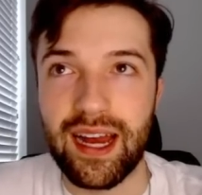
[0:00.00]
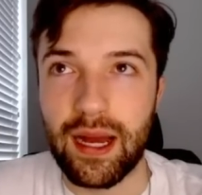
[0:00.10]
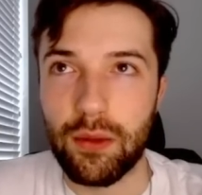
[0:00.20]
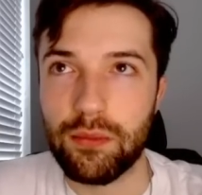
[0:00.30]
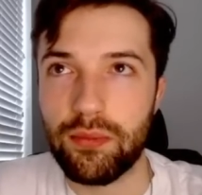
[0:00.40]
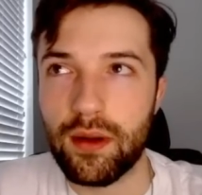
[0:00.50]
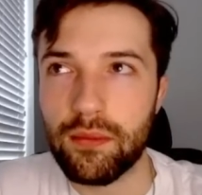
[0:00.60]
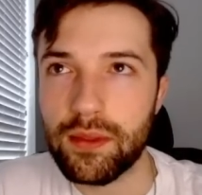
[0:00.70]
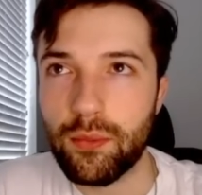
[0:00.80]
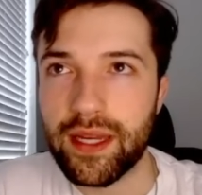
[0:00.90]
I would
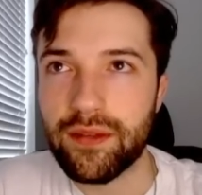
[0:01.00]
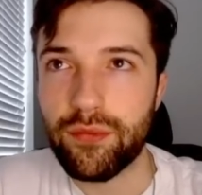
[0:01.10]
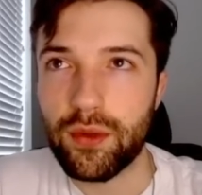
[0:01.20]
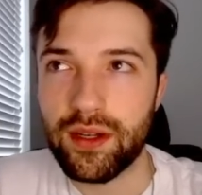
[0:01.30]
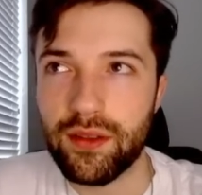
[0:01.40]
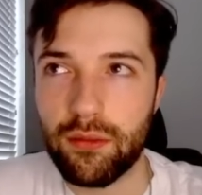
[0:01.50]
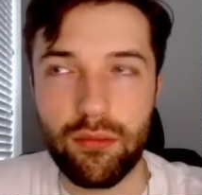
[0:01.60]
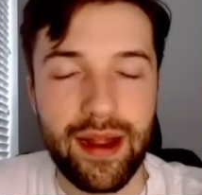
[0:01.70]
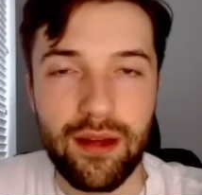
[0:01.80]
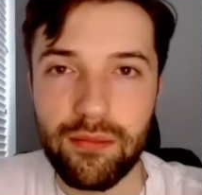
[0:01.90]
probably wait for another
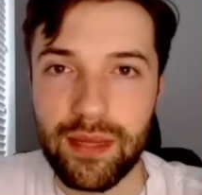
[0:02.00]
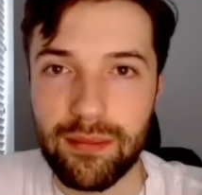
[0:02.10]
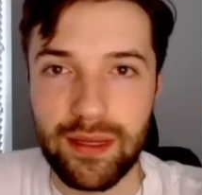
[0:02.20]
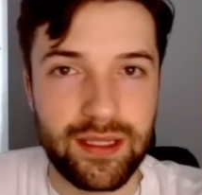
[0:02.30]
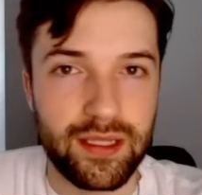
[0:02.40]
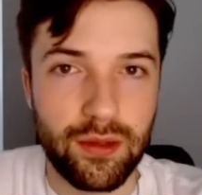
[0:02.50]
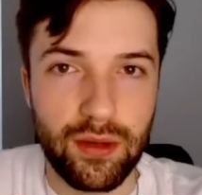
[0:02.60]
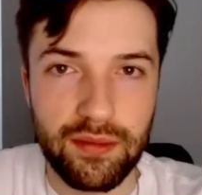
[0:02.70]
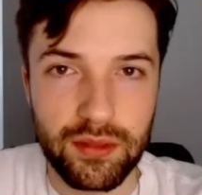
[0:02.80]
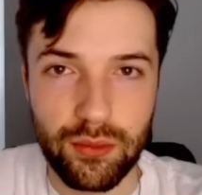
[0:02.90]
round, maybe, to
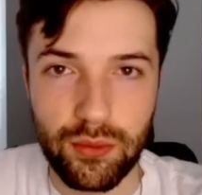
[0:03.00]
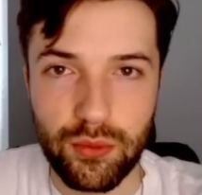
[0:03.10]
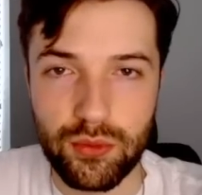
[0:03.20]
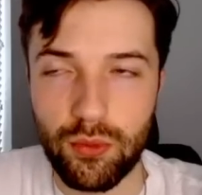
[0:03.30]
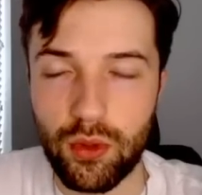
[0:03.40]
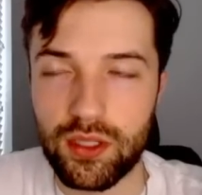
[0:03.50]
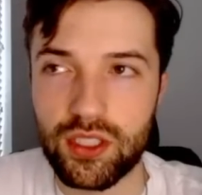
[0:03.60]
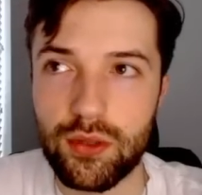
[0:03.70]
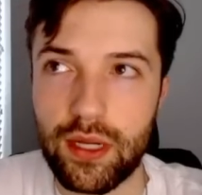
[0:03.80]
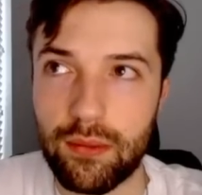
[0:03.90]
go after someone who's more
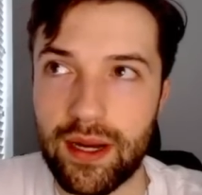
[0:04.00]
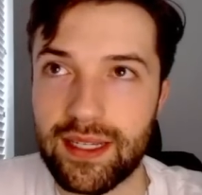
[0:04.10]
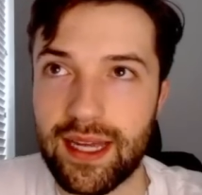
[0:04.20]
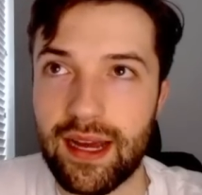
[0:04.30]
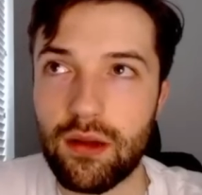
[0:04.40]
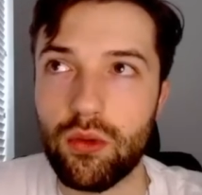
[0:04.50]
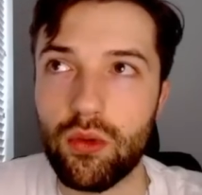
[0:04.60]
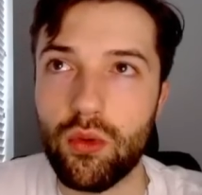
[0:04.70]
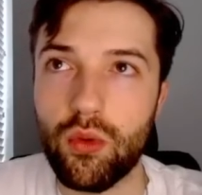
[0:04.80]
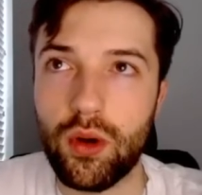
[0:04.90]
astute at right
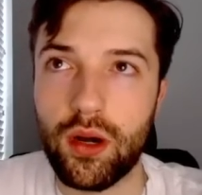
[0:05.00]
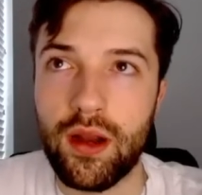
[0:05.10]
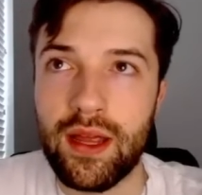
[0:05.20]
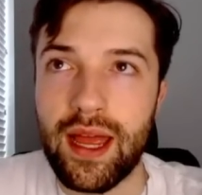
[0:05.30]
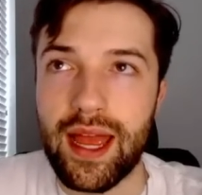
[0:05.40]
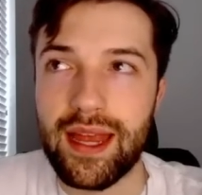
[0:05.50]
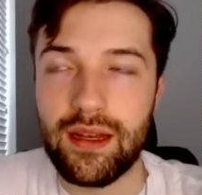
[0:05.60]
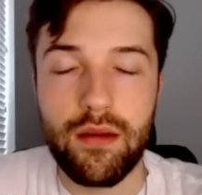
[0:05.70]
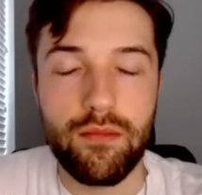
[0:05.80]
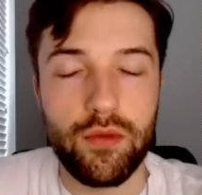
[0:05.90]
tackle or
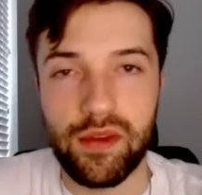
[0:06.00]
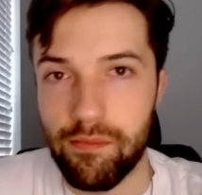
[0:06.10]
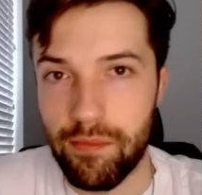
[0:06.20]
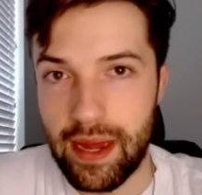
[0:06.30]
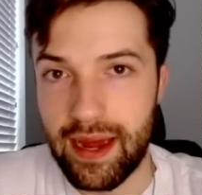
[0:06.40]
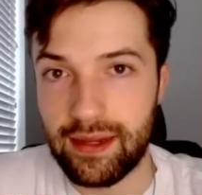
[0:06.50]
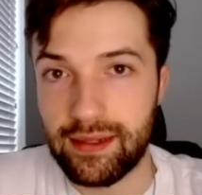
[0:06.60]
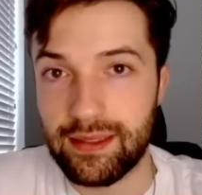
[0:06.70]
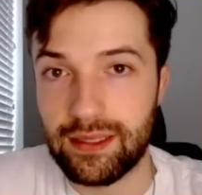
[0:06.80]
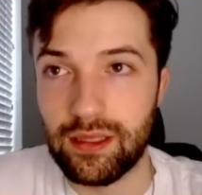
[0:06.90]
end up moving
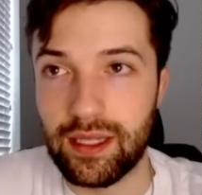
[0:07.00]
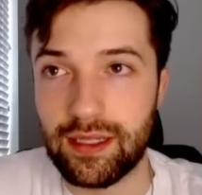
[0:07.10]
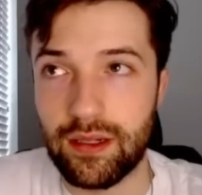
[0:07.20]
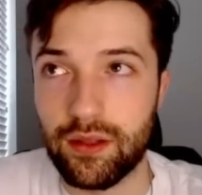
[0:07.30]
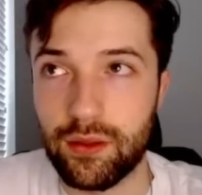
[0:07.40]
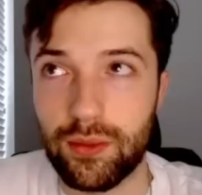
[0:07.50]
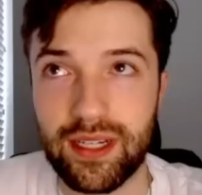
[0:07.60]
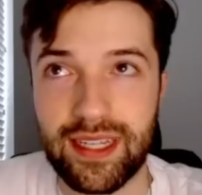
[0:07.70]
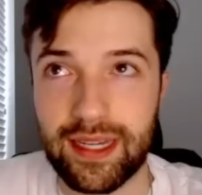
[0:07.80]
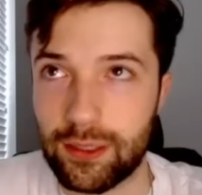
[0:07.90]
back to select another
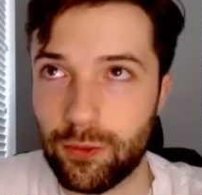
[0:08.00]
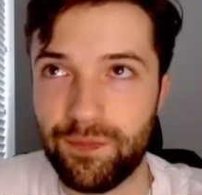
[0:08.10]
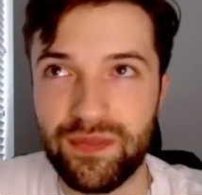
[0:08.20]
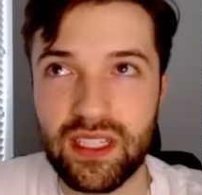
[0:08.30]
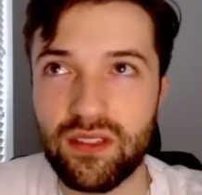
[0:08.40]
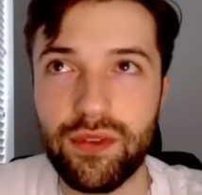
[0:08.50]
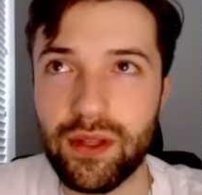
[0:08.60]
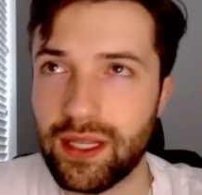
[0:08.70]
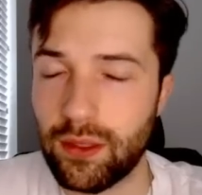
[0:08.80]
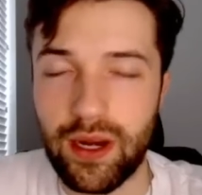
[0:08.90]
right tackle. Doesn't
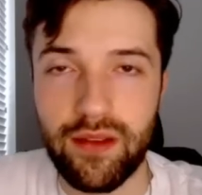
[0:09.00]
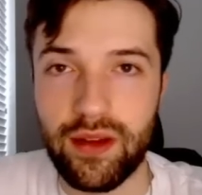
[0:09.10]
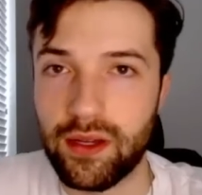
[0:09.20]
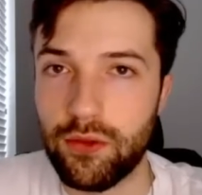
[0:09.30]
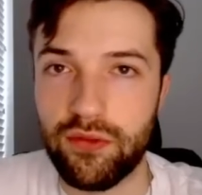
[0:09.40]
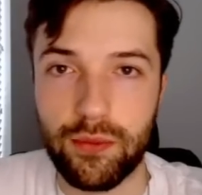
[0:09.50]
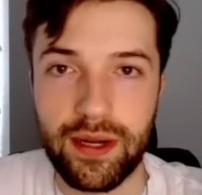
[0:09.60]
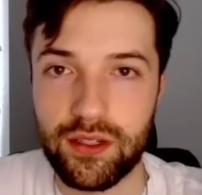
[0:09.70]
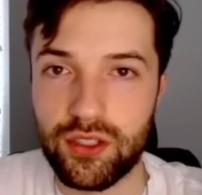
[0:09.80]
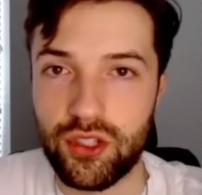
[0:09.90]
feel like the right value for
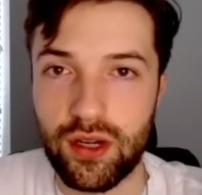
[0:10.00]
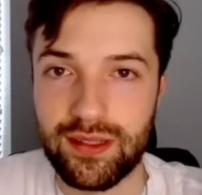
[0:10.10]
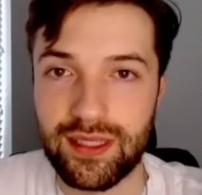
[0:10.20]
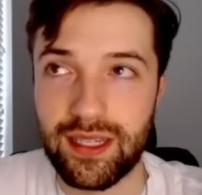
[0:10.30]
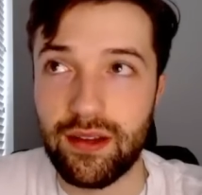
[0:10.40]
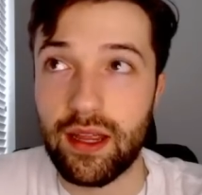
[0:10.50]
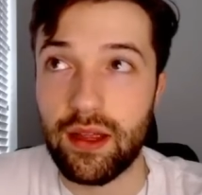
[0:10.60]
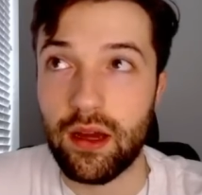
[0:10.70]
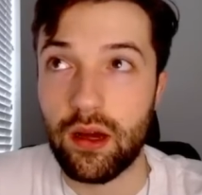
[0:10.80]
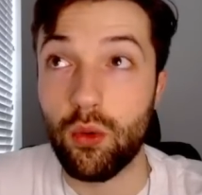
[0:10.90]
Paris Johnson
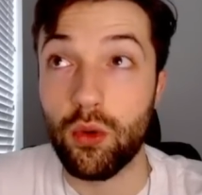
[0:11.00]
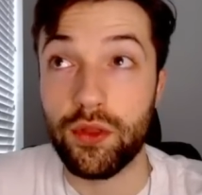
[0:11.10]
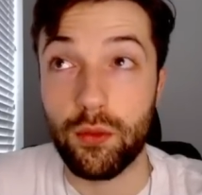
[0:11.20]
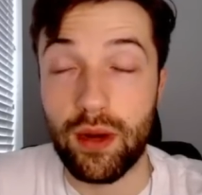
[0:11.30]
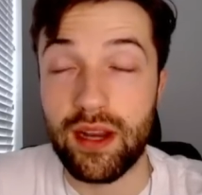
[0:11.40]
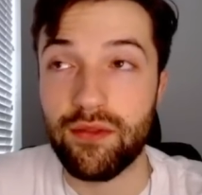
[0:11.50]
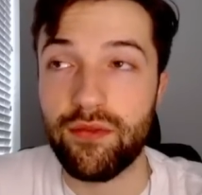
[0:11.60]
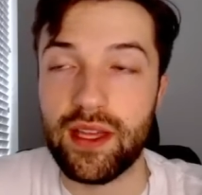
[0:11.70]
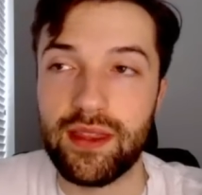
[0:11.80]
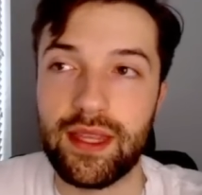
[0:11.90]
uh, or the right
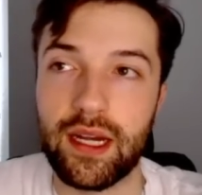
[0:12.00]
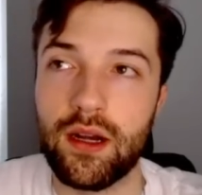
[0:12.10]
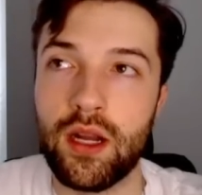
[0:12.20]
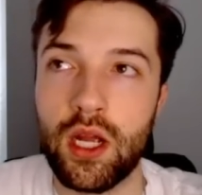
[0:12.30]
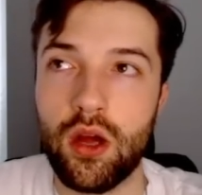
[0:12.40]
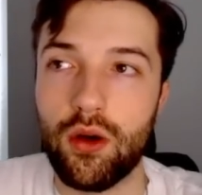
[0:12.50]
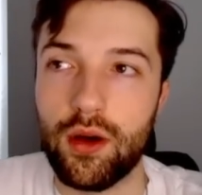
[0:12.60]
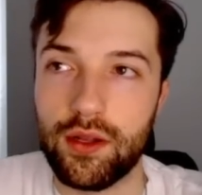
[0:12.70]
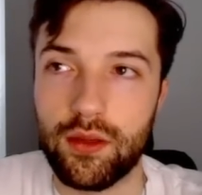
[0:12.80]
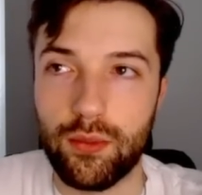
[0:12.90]
fit there
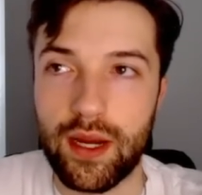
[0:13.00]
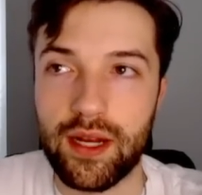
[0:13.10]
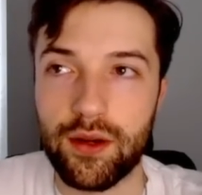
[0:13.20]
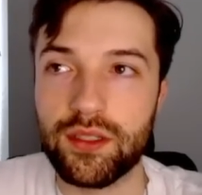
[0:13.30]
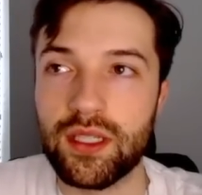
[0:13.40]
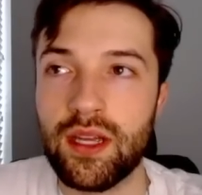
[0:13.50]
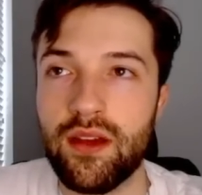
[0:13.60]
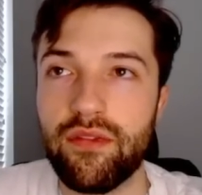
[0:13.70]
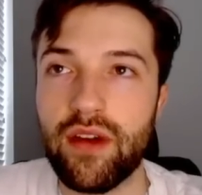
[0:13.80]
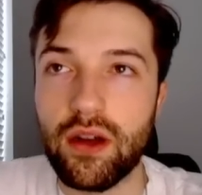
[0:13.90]
on the Raiders.
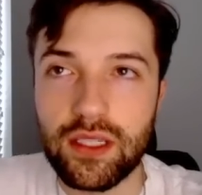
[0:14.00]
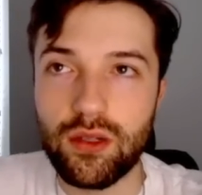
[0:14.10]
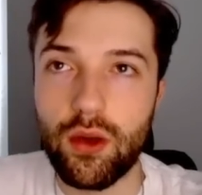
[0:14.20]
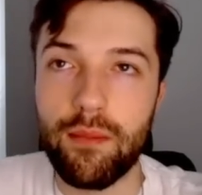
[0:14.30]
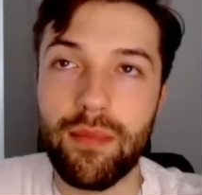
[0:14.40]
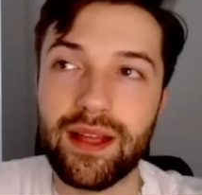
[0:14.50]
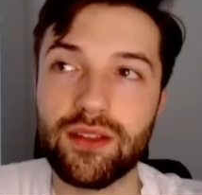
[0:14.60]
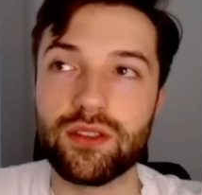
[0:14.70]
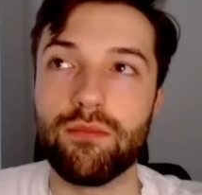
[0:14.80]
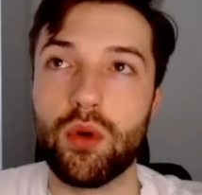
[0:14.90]
Falcons going
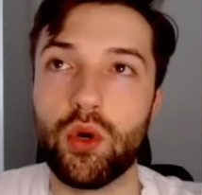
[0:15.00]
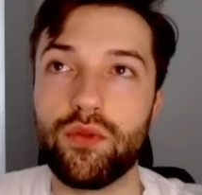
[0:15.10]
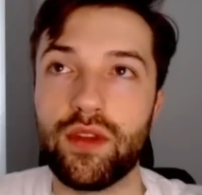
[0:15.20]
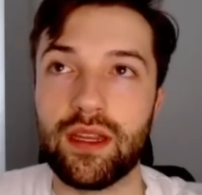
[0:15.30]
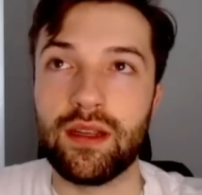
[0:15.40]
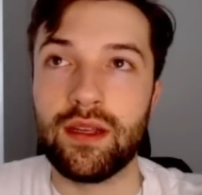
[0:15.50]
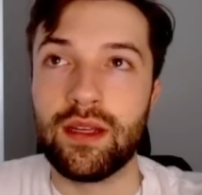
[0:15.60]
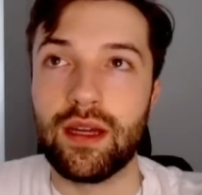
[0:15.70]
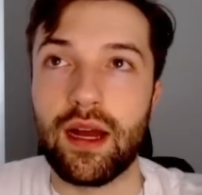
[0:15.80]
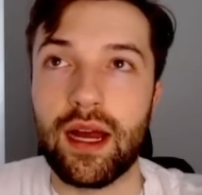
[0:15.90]
Miles Murphy.
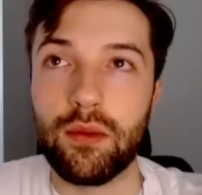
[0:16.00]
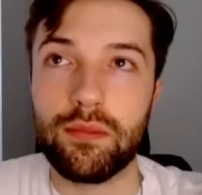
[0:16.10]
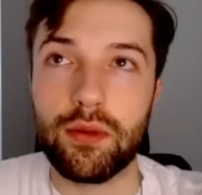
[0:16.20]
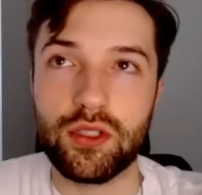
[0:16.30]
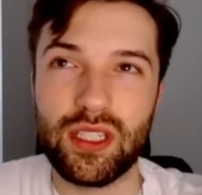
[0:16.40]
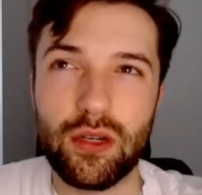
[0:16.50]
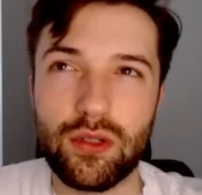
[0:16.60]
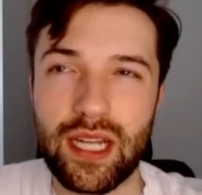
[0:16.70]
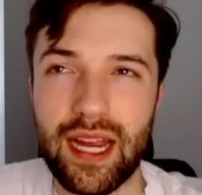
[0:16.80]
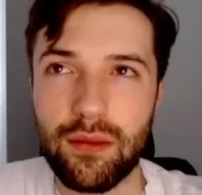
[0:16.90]
I would personally go
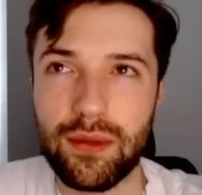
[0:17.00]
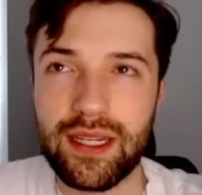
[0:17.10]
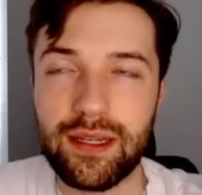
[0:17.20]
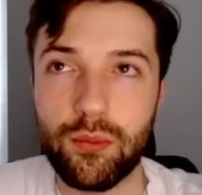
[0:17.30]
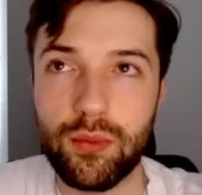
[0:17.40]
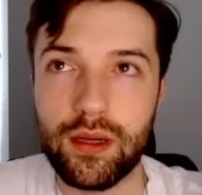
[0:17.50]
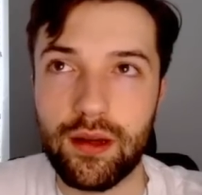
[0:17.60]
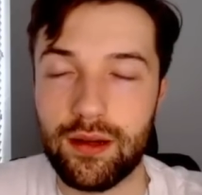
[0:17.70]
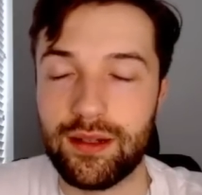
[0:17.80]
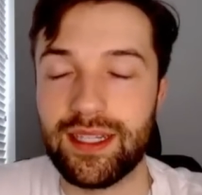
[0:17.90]
Tyrique
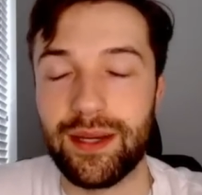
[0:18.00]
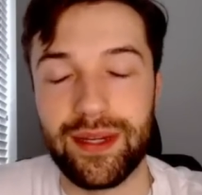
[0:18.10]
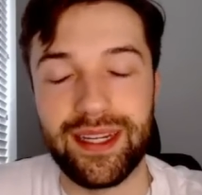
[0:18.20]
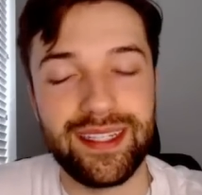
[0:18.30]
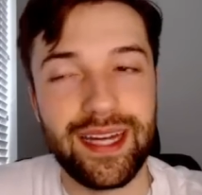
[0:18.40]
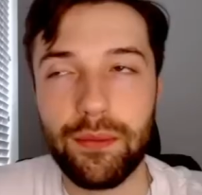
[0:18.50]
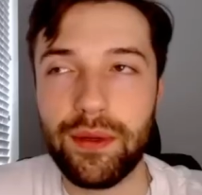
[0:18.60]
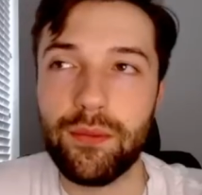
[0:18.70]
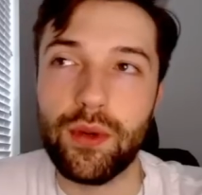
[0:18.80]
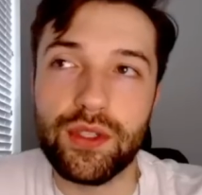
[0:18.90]
or Tyrique
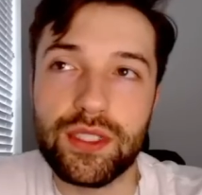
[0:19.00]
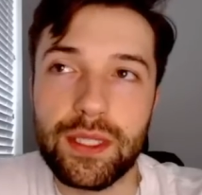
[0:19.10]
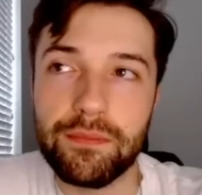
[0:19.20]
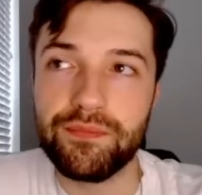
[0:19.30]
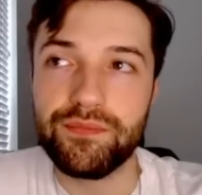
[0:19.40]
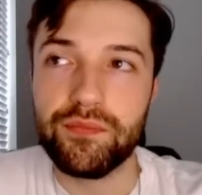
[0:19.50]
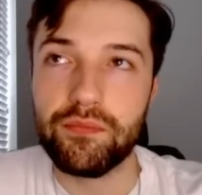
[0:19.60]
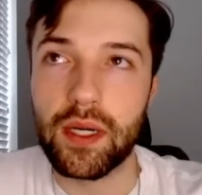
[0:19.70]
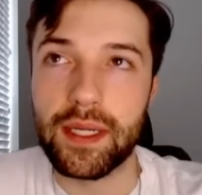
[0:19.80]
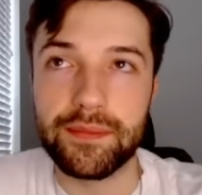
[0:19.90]
Tyree Wilson,
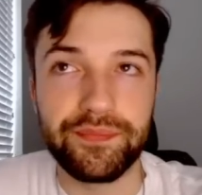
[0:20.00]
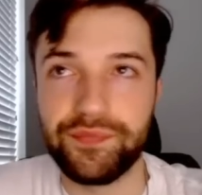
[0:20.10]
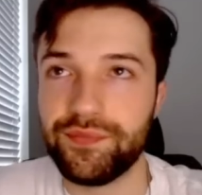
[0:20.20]
but